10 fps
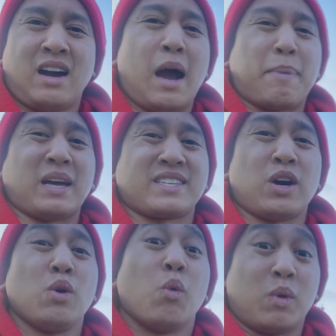I passed
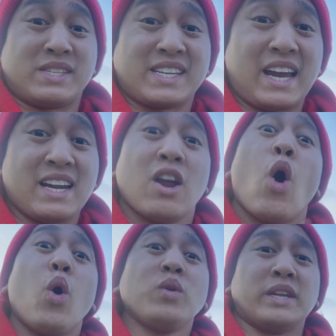out once again,
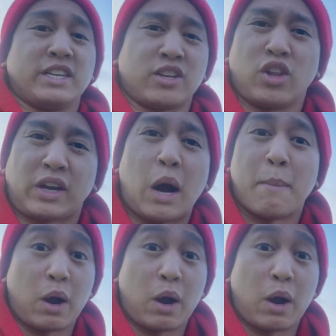only to look out my